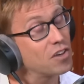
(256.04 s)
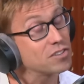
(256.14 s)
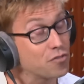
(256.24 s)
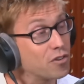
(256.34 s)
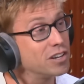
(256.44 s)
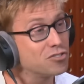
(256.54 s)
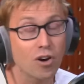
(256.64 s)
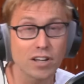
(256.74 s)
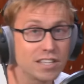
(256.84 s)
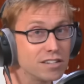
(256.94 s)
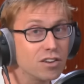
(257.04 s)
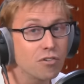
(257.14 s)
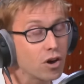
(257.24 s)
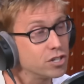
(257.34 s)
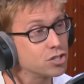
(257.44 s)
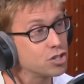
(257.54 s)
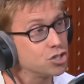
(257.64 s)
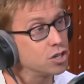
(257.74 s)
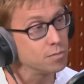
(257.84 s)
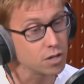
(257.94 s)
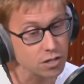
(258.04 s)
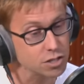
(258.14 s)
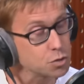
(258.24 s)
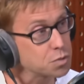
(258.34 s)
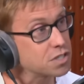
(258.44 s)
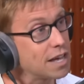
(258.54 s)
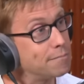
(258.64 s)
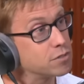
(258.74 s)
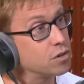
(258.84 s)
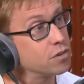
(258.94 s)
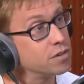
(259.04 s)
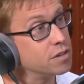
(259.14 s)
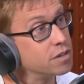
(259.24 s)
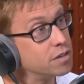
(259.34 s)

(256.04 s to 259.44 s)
That's very interesting. I didn't know that. I just assumed glasses were stamped on.